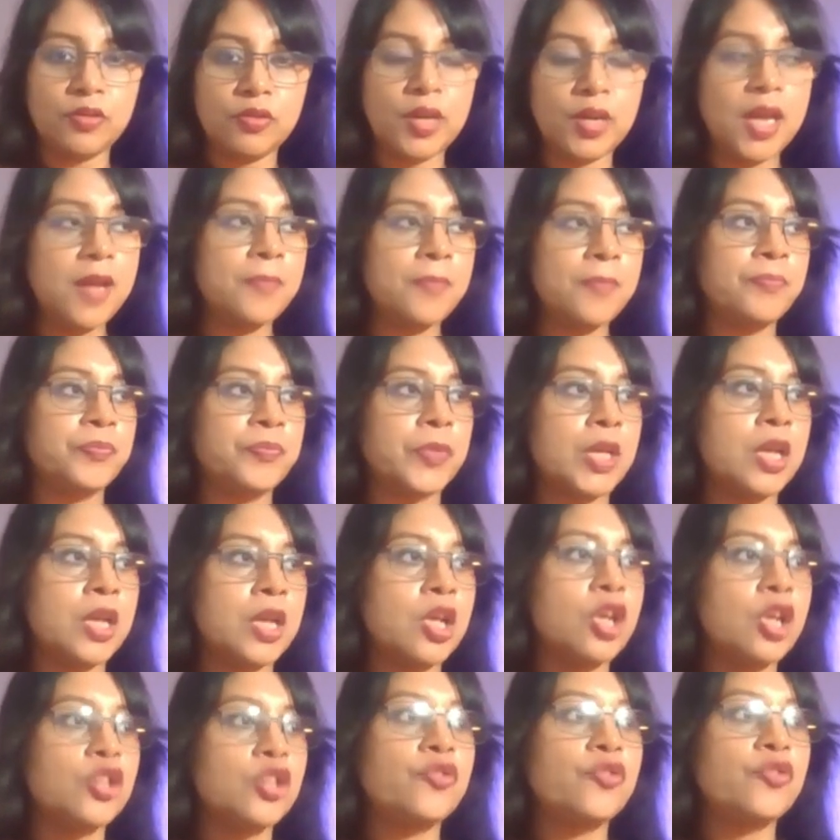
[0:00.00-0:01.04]
Okay,
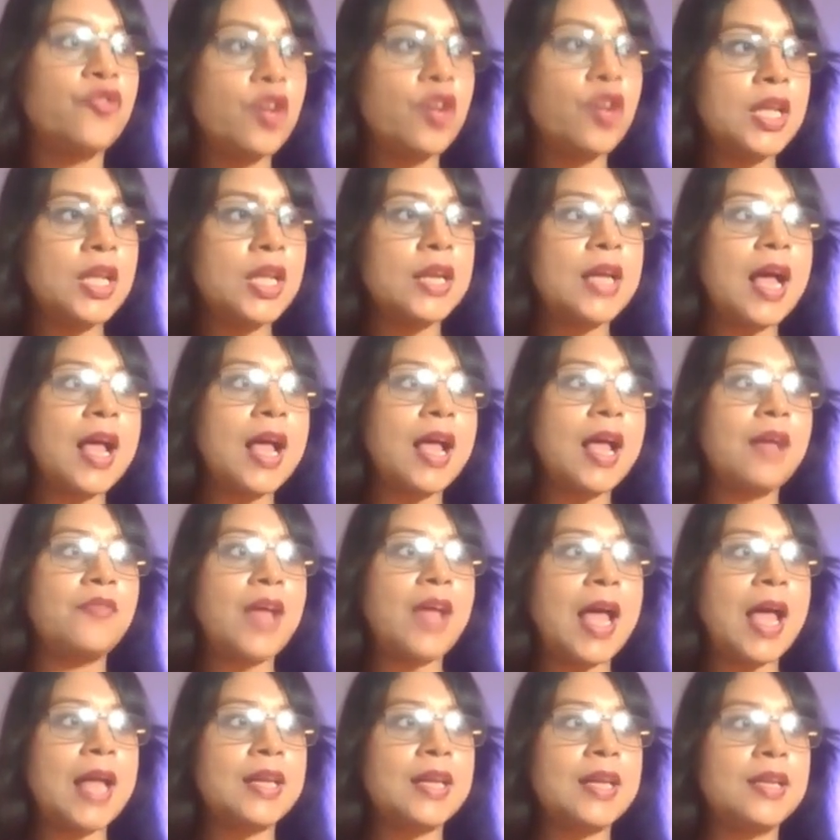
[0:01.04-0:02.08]
so for that, I
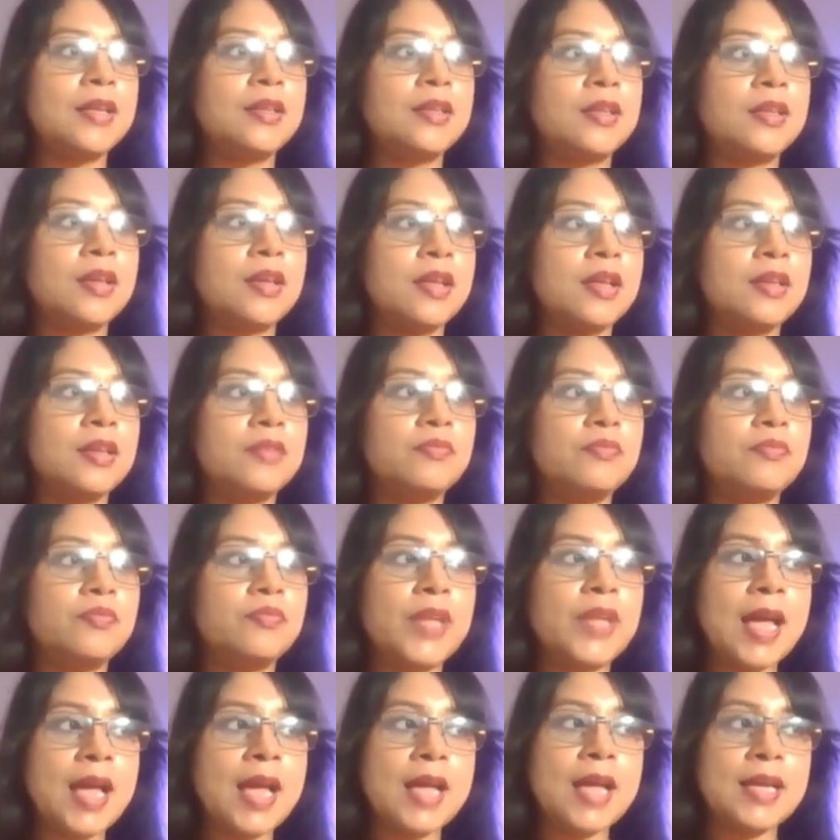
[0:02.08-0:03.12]
have added
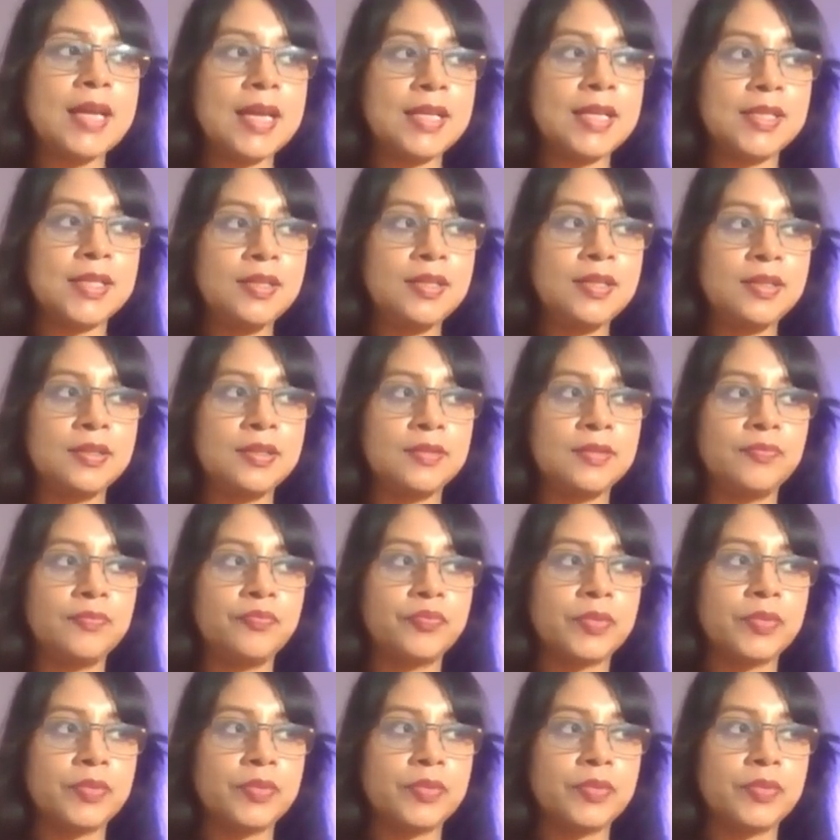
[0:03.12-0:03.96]
AI agent.